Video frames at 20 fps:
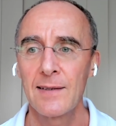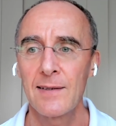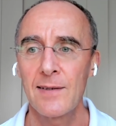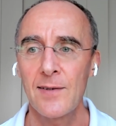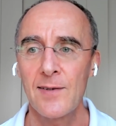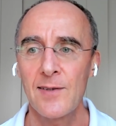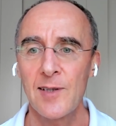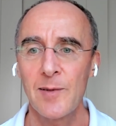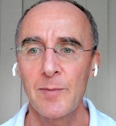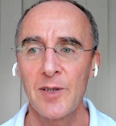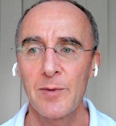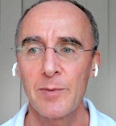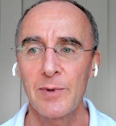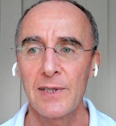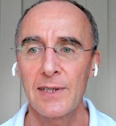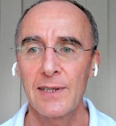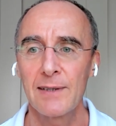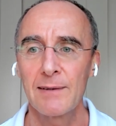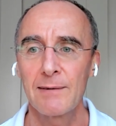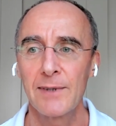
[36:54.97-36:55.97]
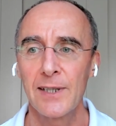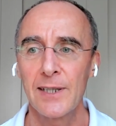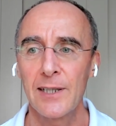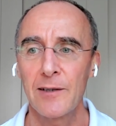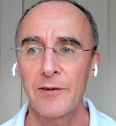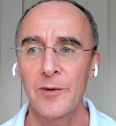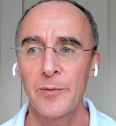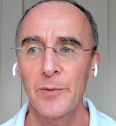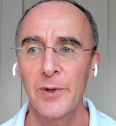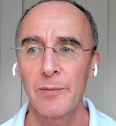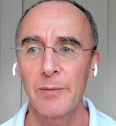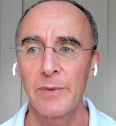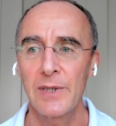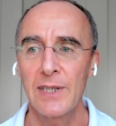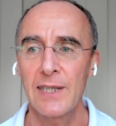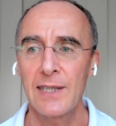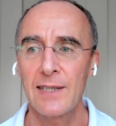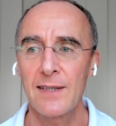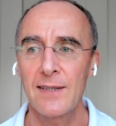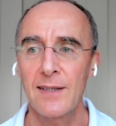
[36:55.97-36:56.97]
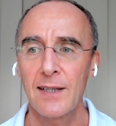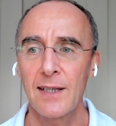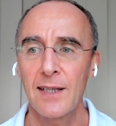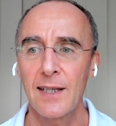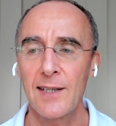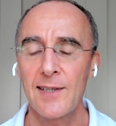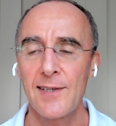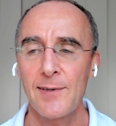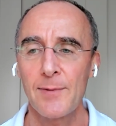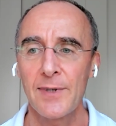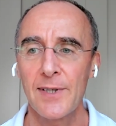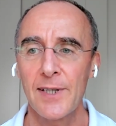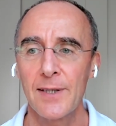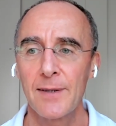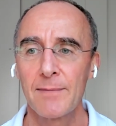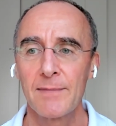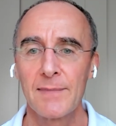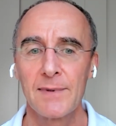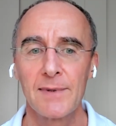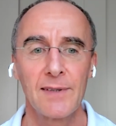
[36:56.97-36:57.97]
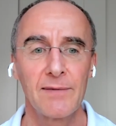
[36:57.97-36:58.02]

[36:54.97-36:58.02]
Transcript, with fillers: just seemed to be running from one meeting to the next without